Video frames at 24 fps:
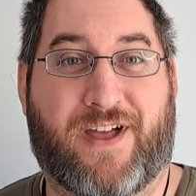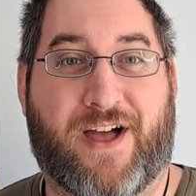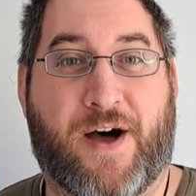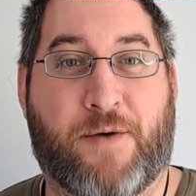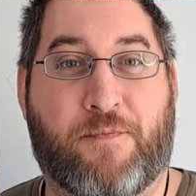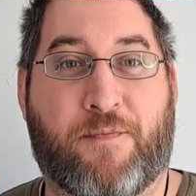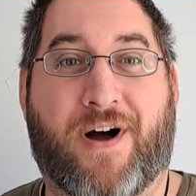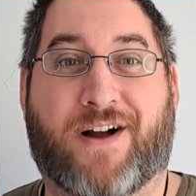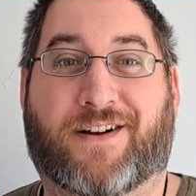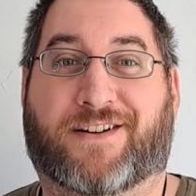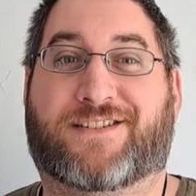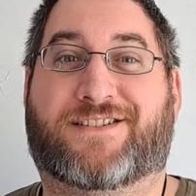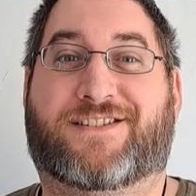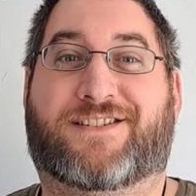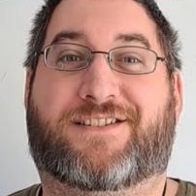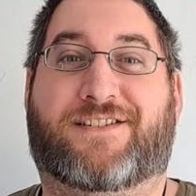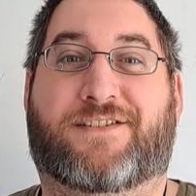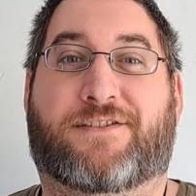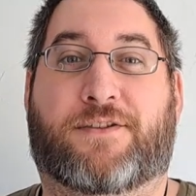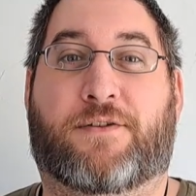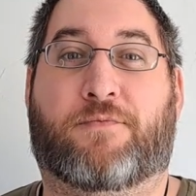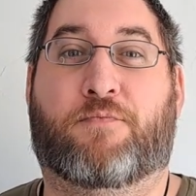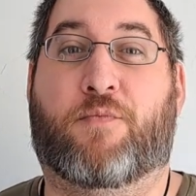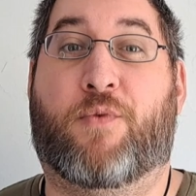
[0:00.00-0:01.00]
amongst
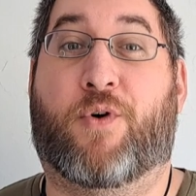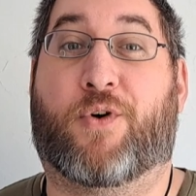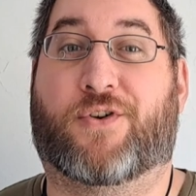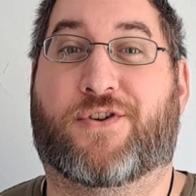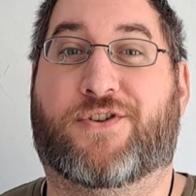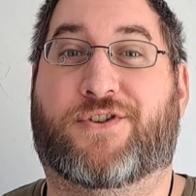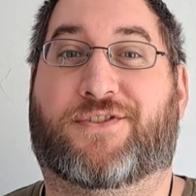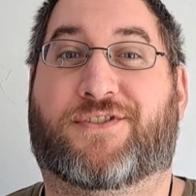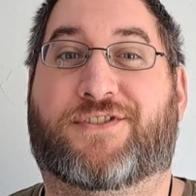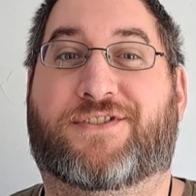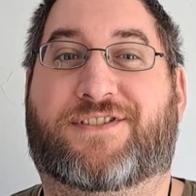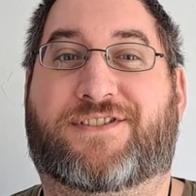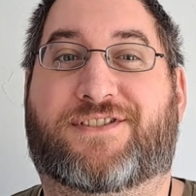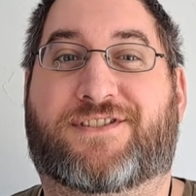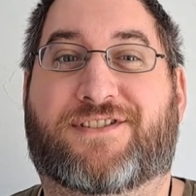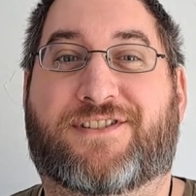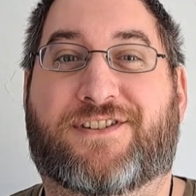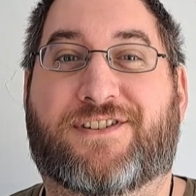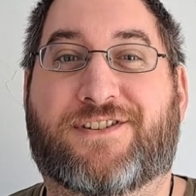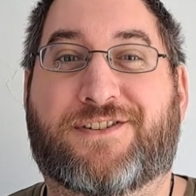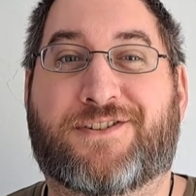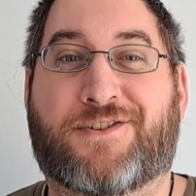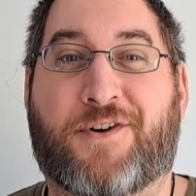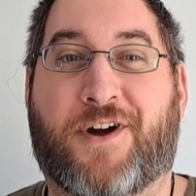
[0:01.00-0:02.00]
the mortals
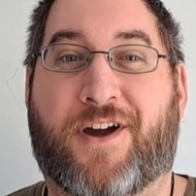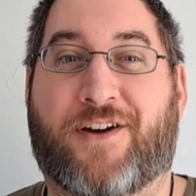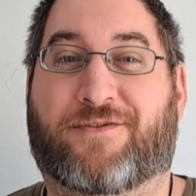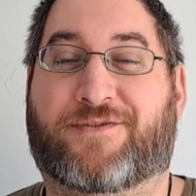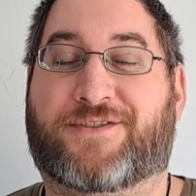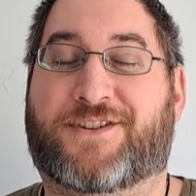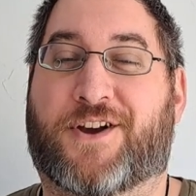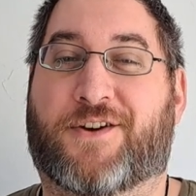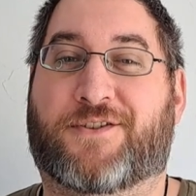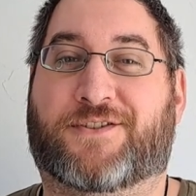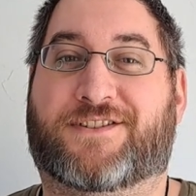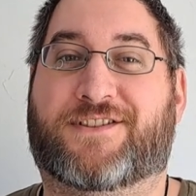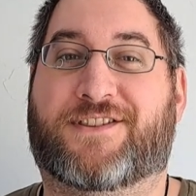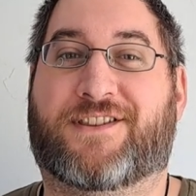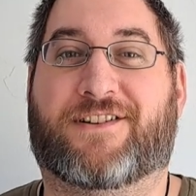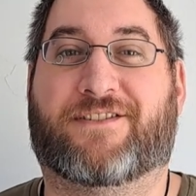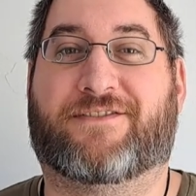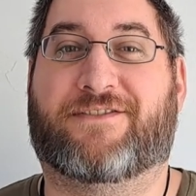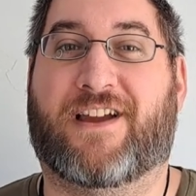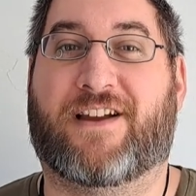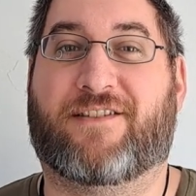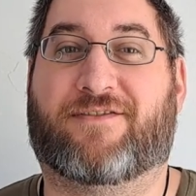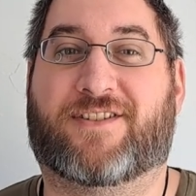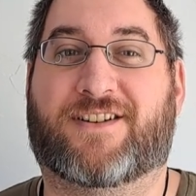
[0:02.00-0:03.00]
who have chosen
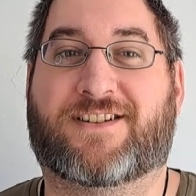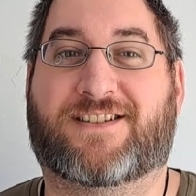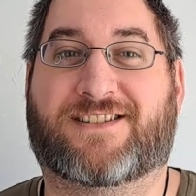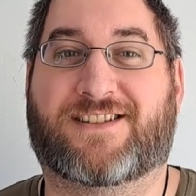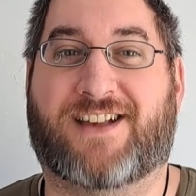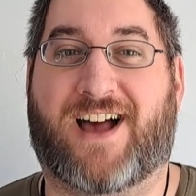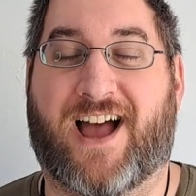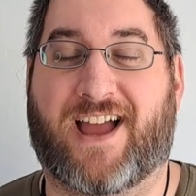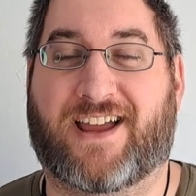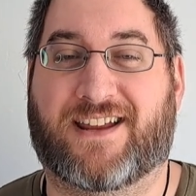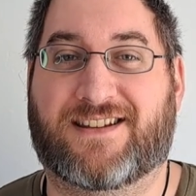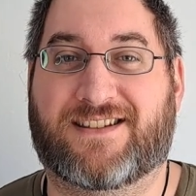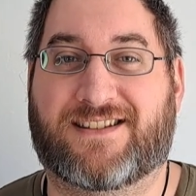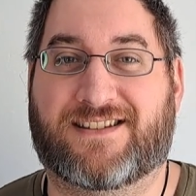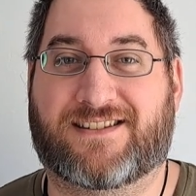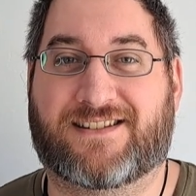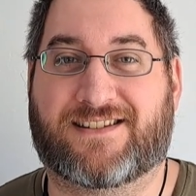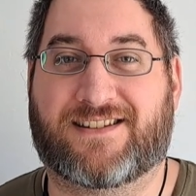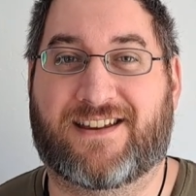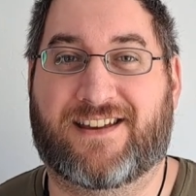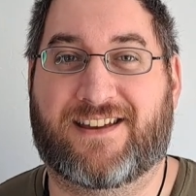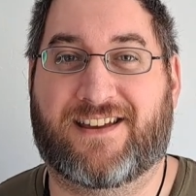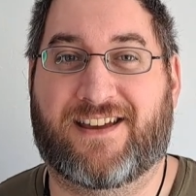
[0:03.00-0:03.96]
their favorite sides,